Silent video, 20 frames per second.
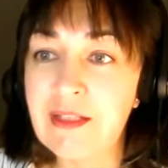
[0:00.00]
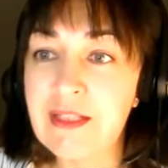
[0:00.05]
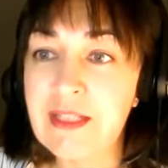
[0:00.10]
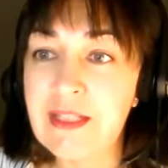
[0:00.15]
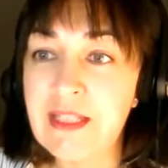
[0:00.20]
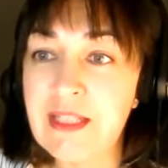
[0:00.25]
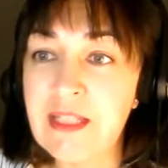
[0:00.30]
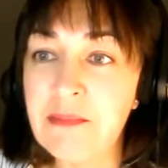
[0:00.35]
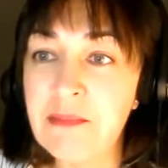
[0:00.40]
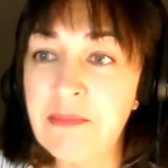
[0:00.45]

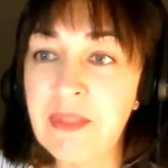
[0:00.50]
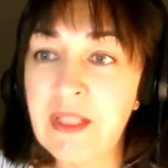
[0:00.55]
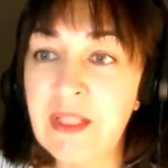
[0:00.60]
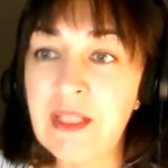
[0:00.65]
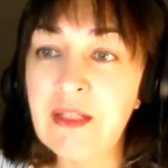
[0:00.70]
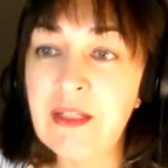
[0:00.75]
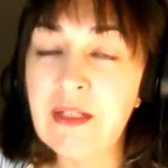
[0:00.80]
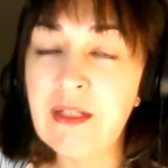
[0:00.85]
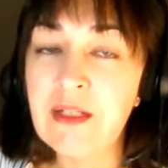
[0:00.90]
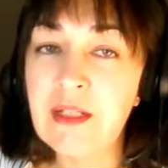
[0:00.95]

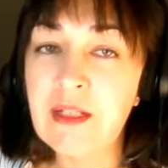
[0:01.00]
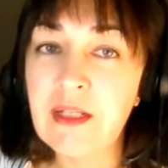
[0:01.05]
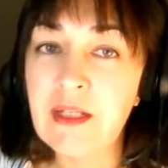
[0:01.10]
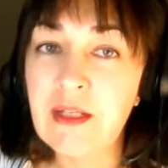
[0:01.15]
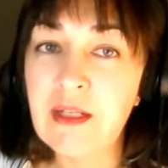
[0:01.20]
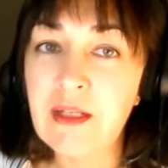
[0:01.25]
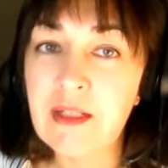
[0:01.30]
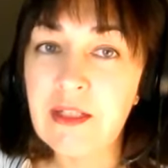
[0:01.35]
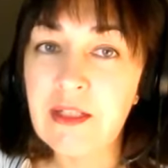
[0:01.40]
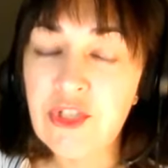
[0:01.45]
TTP
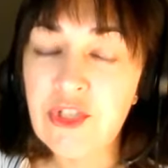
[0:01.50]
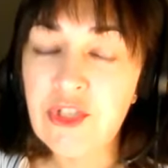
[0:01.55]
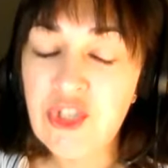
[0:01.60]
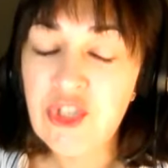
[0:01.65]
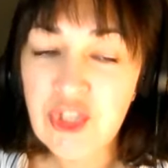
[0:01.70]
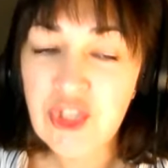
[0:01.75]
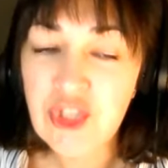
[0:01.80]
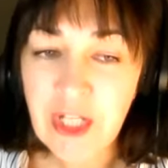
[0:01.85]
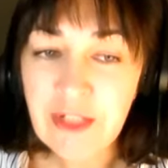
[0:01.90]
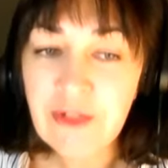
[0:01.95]

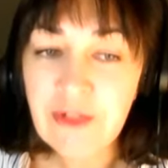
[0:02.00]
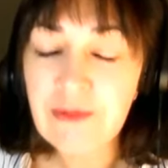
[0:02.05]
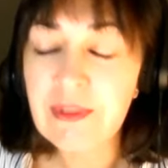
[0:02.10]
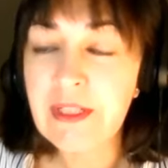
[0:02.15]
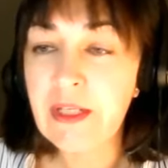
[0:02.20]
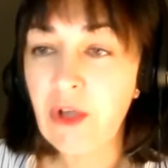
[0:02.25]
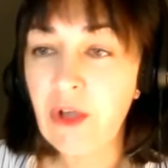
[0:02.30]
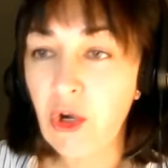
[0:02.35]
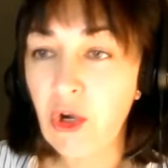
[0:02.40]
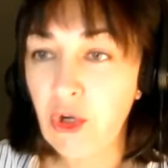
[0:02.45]

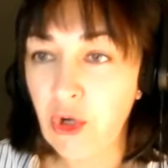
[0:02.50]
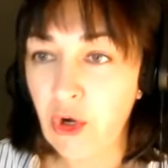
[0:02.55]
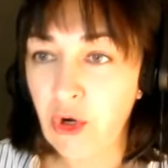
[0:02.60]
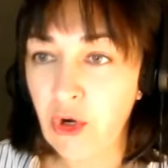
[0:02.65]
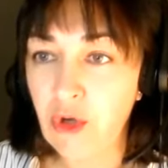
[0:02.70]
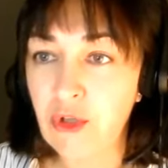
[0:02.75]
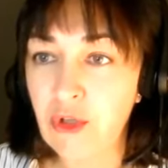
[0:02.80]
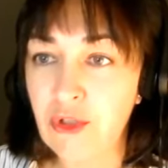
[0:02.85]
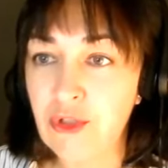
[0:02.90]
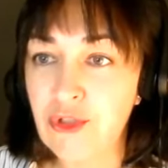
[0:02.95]
generally
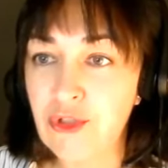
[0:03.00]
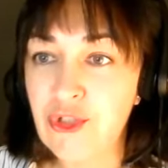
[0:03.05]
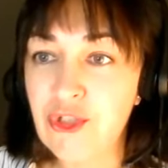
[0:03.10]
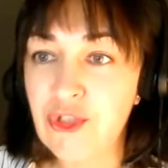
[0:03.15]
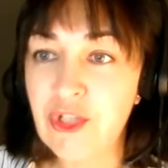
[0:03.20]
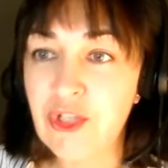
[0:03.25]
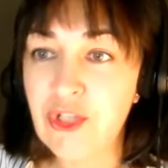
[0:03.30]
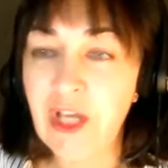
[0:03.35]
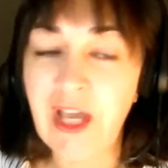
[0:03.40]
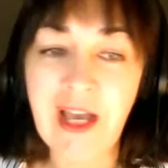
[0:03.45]

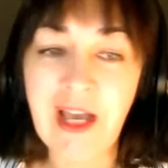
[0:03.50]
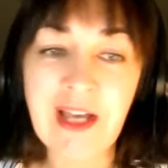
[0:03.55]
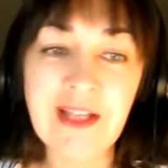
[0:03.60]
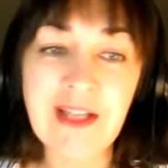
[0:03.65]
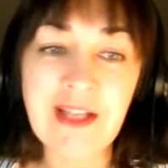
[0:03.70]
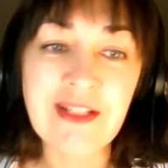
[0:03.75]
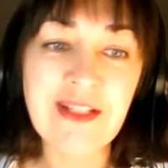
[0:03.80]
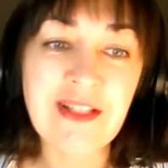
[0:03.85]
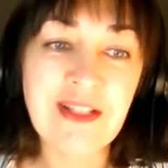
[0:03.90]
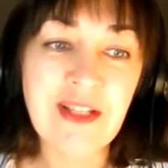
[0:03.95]
occurs
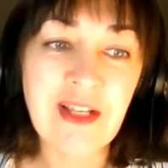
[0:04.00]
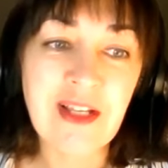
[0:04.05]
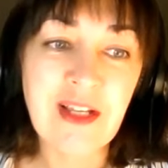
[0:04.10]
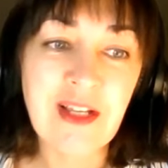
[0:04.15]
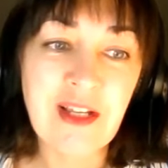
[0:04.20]
as